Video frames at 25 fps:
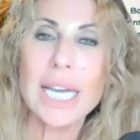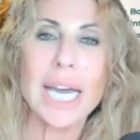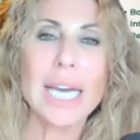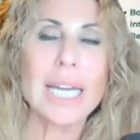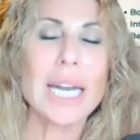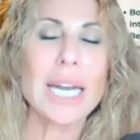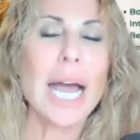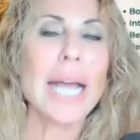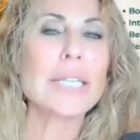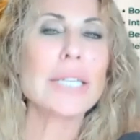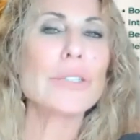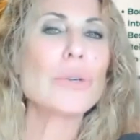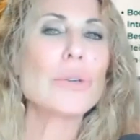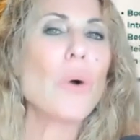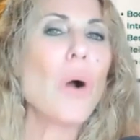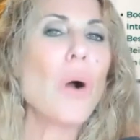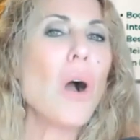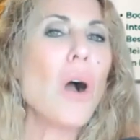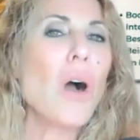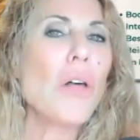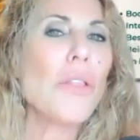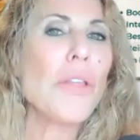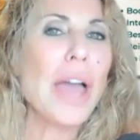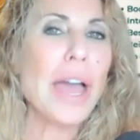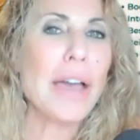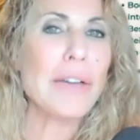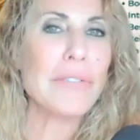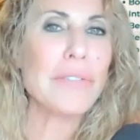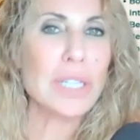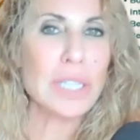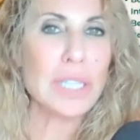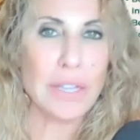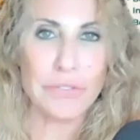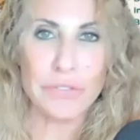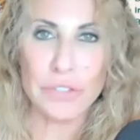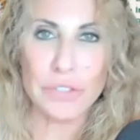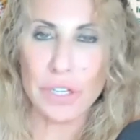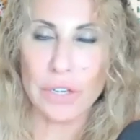and I do all the heavy
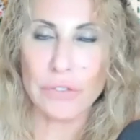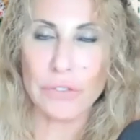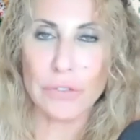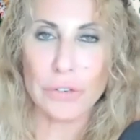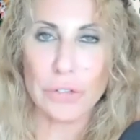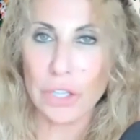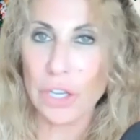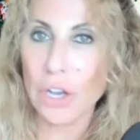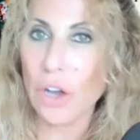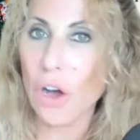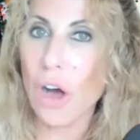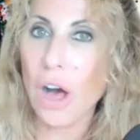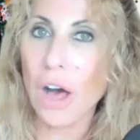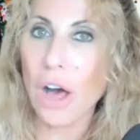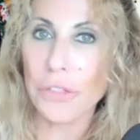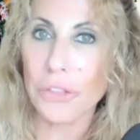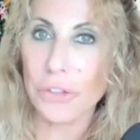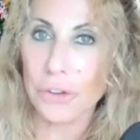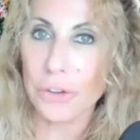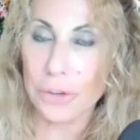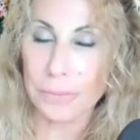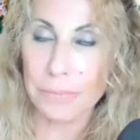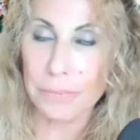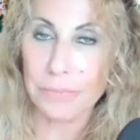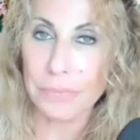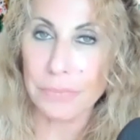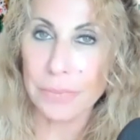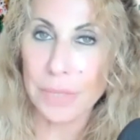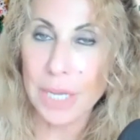lifting for the author.